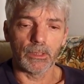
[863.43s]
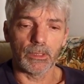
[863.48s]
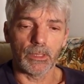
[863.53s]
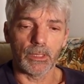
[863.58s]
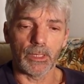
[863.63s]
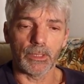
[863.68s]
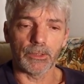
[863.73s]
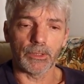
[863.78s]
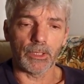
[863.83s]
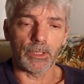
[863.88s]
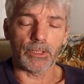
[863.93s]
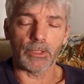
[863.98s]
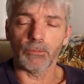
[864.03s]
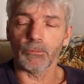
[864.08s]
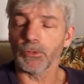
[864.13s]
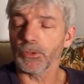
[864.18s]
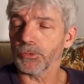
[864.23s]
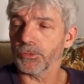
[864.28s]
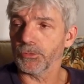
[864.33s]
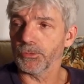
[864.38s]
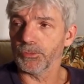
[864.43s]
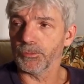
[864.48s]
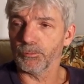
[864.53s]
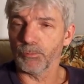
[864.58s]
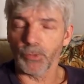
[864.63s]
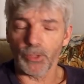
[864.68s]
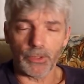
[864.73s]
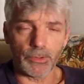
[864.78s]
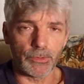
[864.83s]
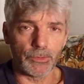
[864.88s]
And then he went to his
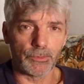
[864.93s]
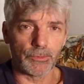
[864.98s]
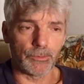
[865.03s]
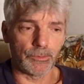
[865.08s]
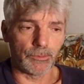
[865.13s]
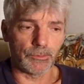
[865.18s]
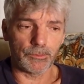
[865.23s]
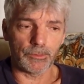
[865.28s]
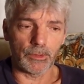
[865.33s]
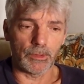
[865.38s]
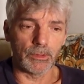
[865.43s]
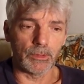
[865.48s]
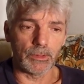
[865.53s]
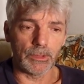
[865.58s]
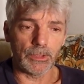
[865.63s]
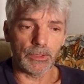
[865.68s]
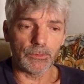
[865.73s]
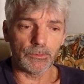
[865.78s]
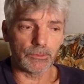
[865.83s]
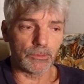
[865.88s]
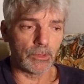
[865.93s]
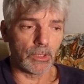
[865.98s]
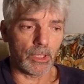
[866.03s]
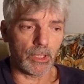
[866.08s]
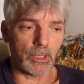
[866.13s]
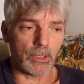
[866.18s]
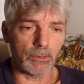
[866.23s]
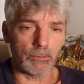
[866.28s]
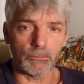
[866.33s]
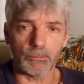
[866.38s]
brothers and said, "He's
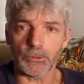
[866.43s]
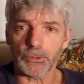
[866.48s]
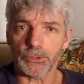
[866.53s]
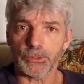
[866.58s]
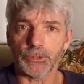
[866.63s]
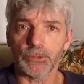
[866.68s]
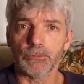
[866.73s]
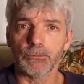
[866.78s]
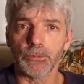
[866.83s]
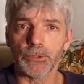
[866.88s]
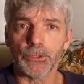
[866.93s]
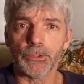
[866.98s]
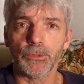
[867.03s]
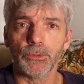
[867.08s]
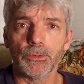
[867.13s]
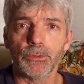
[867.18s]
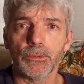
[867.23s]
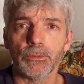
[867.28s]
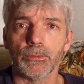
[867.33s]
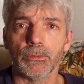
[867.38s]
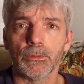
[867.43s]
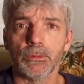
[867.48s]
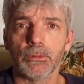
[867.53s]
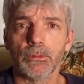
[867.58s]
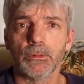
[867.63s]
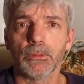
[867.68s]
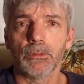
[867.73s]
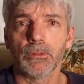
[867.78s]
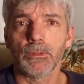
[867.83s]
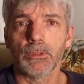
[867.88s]
gone, what should we do?"
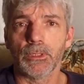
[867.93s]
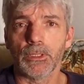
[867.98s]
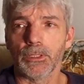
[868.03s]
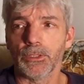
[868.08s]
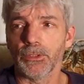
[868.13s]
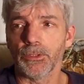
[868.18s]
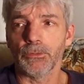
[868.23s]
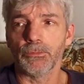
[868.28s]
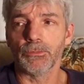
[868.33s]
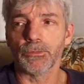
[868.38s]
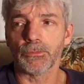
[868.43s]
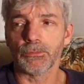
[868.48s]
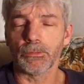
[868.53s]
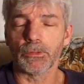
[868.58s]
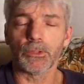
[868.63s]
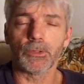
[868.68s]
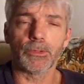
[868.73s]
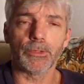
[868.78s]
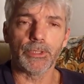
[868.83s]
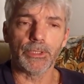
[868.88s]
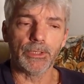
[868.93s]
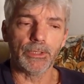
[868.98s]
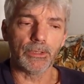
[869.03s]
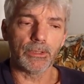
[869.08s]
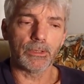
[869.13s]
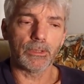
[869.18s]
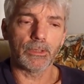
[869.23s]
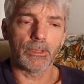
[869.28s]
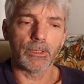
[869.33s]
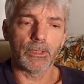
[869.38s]
And he was worried.
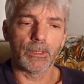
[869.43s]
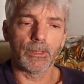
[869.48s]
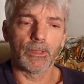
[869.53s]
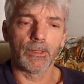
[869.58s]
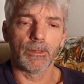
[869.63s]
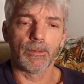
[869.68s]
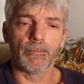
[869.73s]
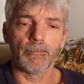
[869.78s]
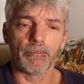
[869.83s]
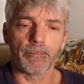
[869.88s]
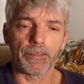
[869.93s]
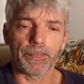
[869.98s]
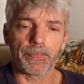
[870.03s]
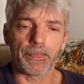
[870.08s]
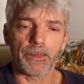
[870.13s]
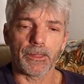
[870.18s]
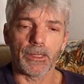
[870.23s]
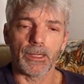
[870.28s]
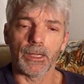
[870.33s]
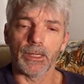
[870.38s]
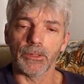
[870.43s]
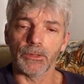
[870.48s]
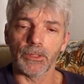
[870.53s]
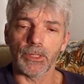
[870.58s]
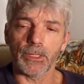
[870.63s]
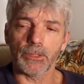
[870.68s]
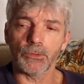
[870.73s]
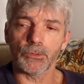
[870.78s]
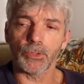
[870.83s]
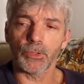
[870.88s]
And
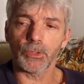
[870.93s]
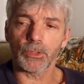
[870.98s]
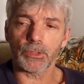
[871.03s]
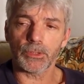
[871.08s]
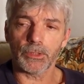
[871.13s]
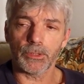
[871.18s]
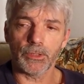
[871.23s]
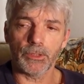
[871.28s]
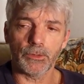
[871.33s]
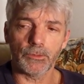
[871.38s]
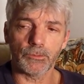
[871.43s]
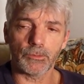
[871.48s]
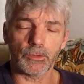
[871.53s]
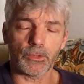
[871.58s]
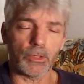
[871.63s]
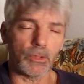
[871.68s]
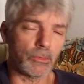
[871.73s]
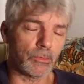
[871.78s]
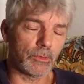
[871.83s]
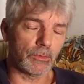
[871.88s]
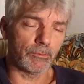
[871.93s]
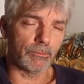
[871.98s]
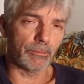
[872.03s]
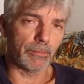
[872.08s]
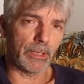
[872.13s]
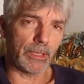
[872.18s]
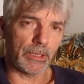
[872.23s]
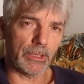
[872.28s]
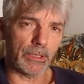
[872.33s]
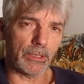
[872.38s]
they took his coat of
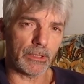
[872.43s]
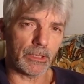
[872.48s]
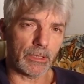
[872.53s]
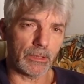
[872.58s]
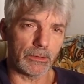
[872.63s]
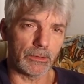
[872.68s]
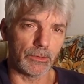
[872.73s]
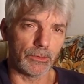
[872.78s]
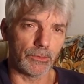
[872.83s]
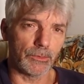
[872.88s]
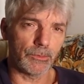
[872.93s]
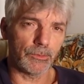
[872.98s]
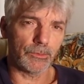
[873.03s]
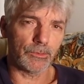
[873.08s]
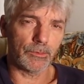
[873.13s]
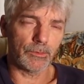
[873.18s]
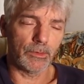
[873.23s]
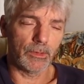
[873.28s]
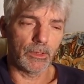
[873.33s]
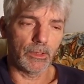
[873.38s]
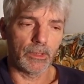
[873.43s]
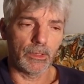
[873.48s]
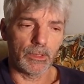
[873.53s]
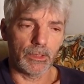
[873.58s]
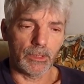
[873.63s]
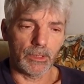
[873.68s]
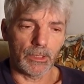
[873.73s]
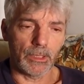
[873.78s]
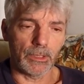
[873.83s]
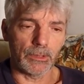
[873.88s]
many colors,
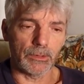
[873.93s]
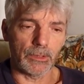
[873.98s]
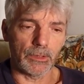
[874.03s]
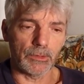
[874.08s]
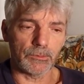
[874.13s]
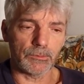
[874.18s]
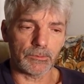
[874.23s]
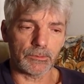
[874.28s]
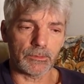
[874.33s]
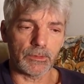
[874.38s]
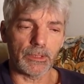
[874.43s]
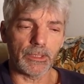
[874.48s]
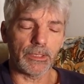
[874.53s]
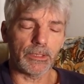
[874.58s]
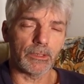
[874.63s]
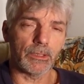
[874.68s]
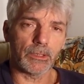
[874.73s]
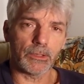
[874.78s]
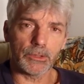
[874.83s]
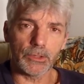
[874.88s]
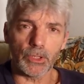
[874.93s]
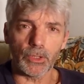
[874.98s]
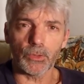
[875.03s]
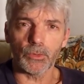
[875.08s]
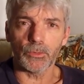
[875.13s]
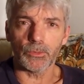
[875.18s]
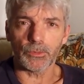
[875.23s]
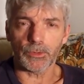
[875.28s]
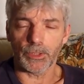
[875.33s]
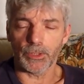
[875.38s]
and they slayed a
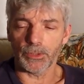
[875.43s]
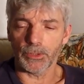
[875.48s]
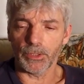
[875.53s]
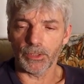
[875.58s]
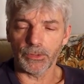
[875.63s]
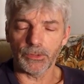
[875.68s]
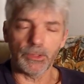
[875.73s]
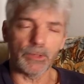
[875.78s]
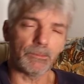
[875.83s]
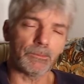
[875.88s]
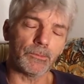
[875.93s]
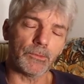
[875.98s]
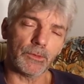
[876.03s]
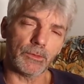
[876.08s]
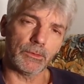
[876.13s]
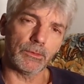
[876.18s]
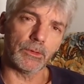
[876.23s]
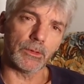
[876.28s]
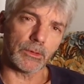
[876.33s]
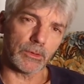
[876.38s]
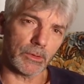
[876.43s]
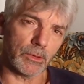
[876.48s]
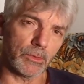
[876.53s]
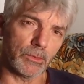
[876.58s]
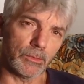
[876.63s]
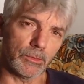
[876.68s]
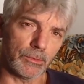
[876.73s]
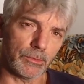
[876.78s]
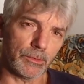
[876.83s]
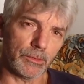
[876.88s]
goat, and they dipped the
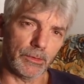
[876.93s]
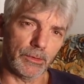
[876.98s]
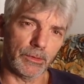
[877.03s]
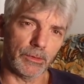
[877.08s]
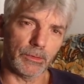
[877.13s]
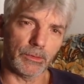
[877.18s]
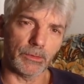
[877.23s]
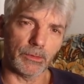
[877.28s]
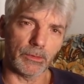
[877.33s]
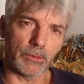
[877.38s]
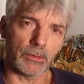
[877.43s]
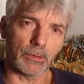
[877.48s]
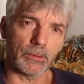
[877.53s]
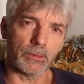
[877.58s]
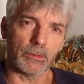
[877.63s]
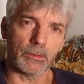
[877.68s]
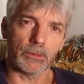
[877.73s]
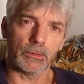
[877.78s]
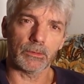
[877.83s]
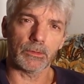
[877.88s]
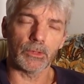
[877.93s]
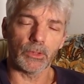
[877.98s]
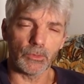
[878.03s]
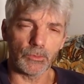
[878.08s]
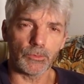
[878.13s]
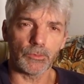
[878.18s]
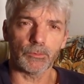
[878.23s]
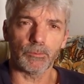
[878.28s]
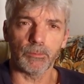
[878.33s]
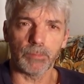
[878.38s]
coat in the
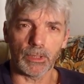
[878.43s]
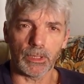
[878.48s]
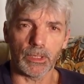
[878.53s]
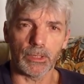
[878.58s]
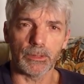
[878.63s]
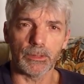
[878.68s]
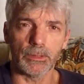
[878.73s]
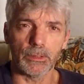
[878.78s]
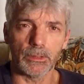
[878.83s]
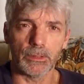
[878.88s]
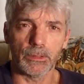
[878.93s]
goat's blood.